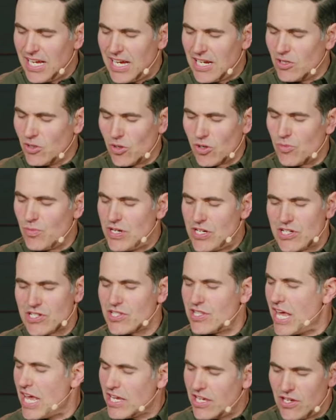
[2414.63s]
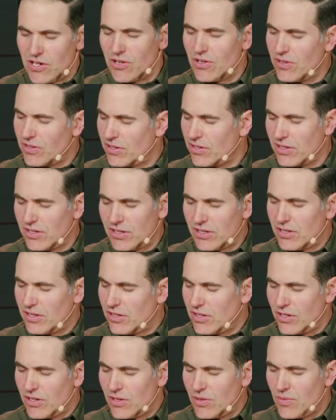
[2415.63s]
And Lord, we just thank you.
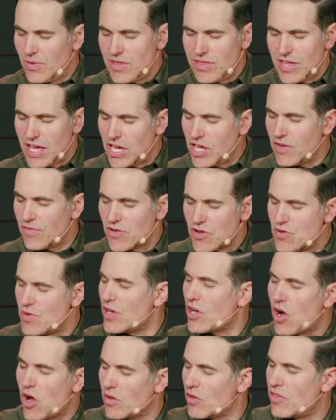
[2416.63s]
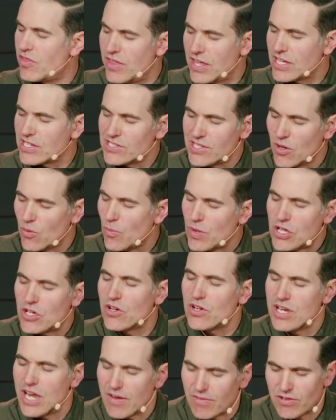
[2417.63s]
We thank you for doing all the things that we
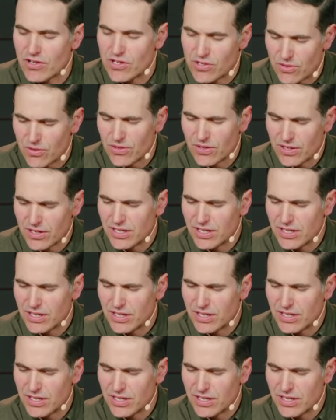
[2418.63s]
could never do.